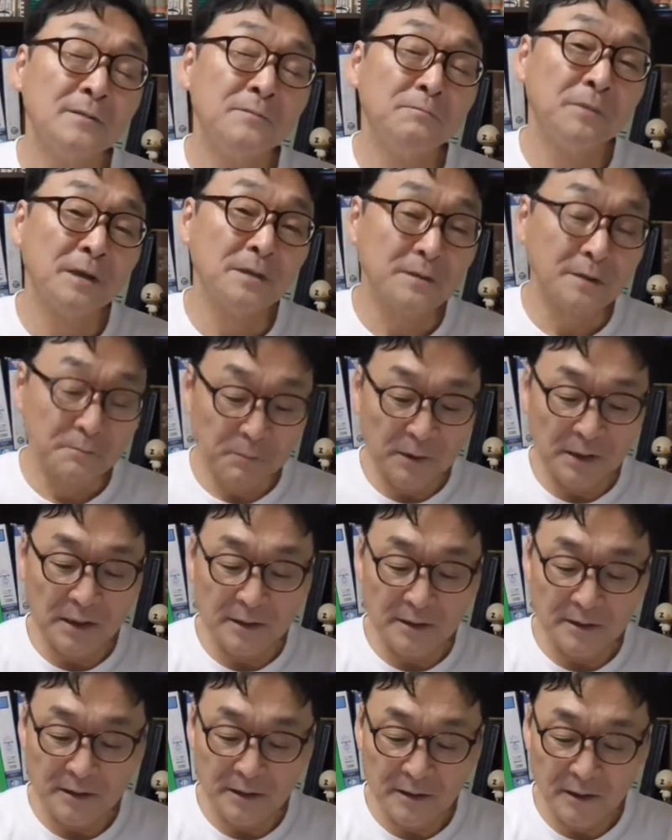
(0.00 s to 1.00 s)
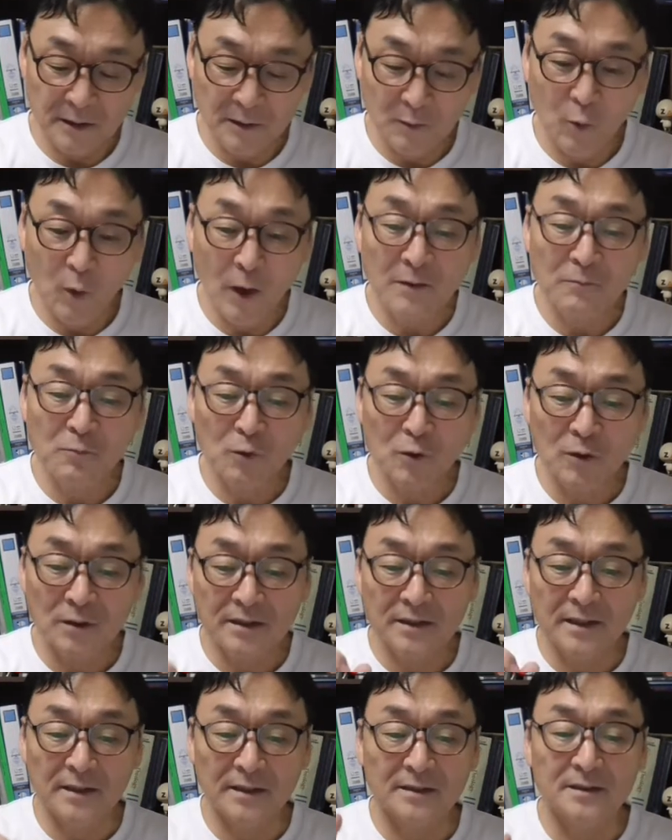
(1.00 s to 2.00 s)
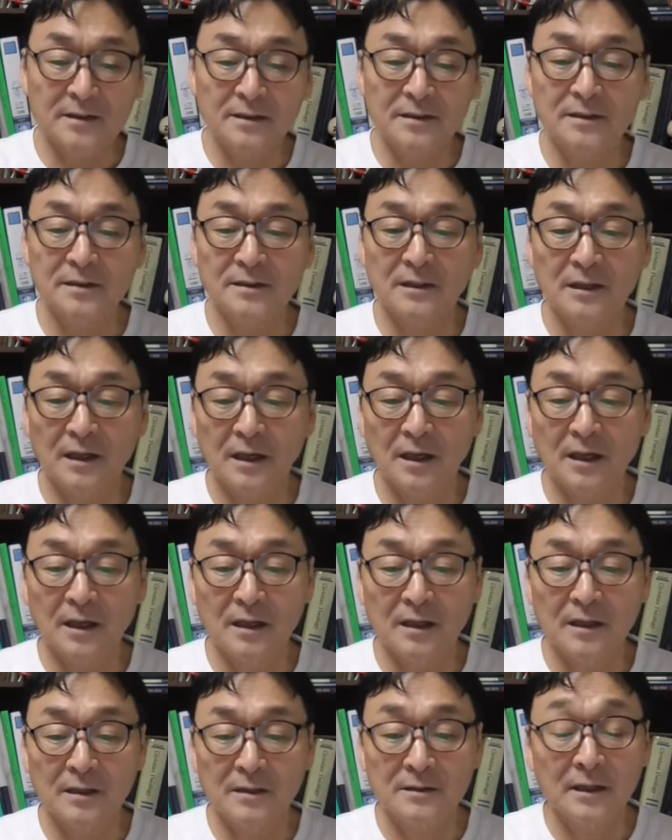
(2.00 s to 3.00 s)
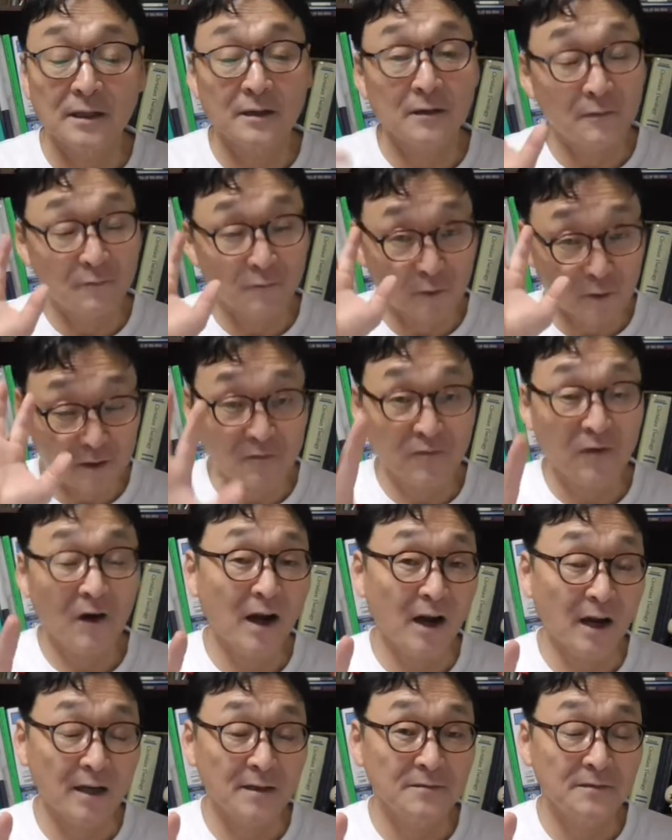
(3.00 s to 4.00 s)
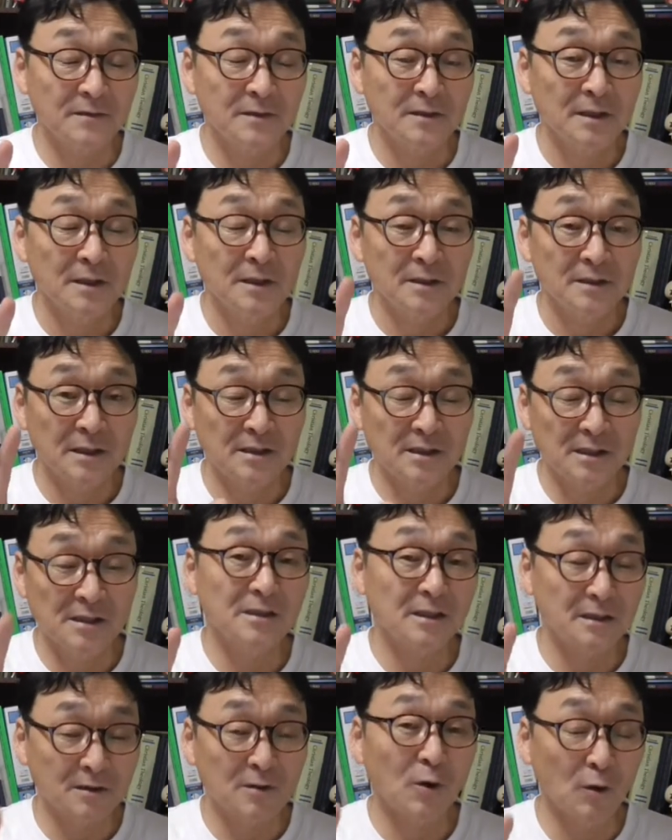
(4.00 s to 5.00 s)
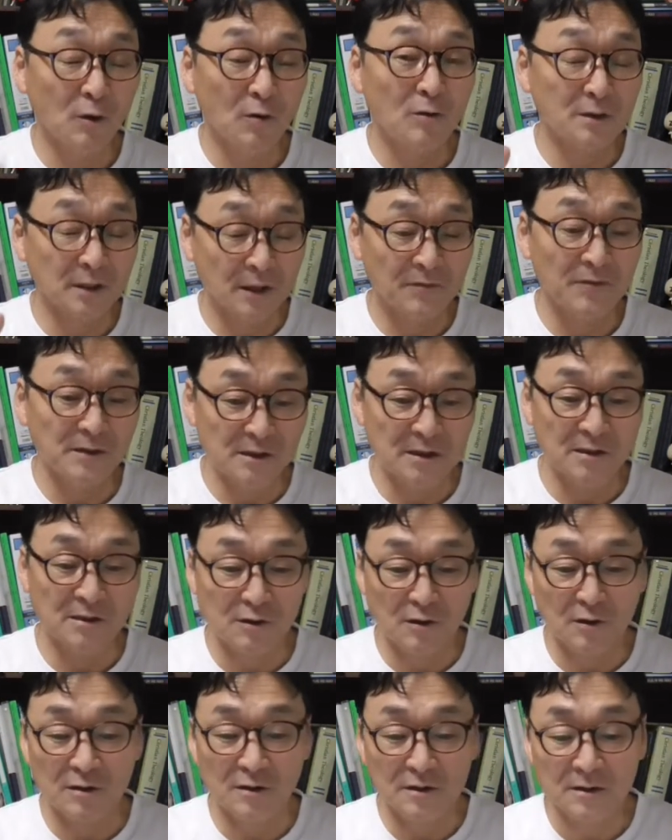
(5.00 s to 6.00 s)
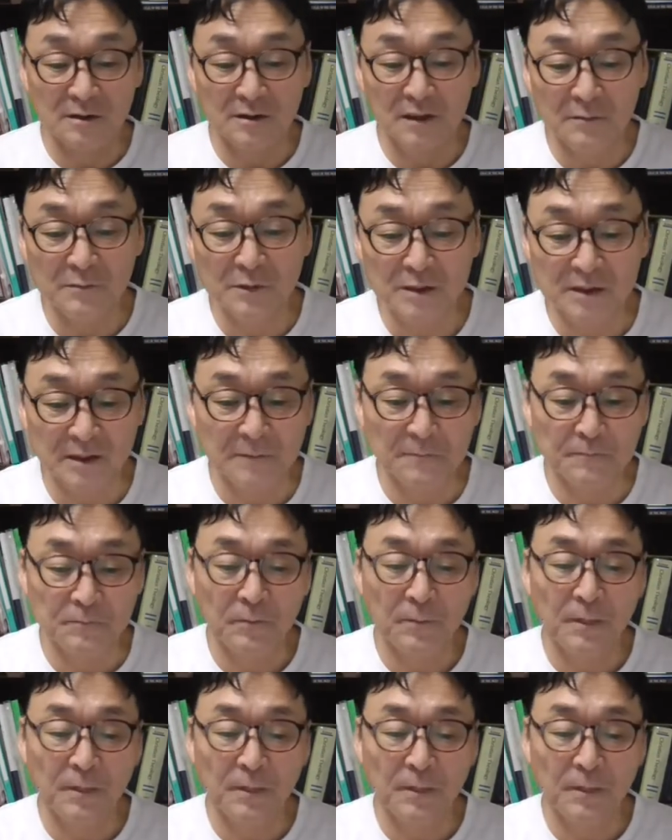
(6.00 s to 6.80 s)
but but then the one more things. Uh, the verse five that Jesus told the Ephesian church. Let me see.